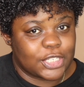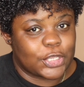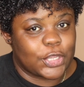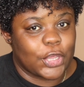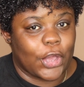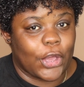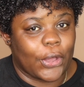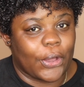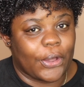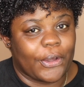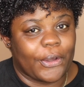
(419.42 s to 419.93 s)

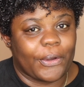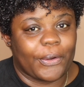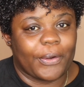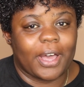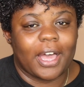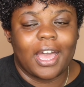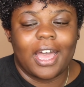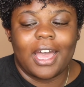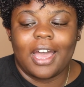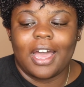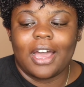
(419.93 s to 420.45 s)

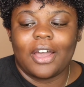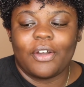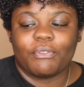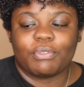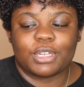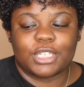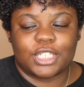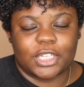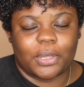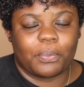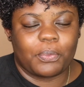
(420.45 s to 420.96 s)
so
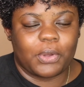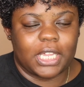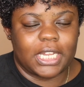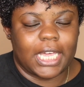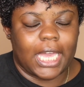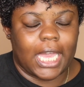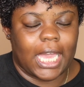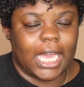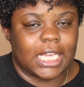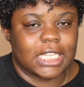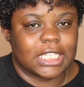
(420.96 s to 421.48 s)
for someone
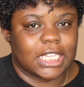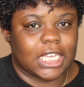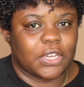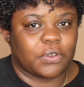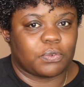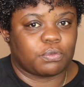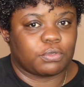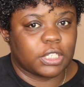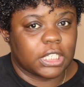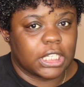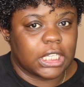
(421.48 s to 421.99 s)
that has
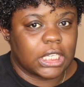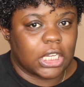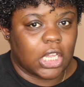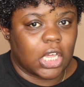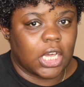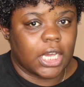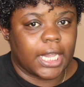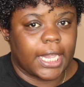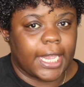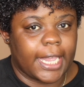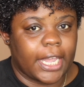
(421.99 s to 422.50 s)
like really
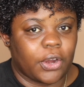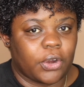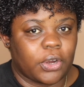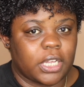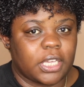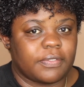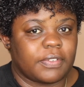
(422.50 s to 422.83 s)
long hair or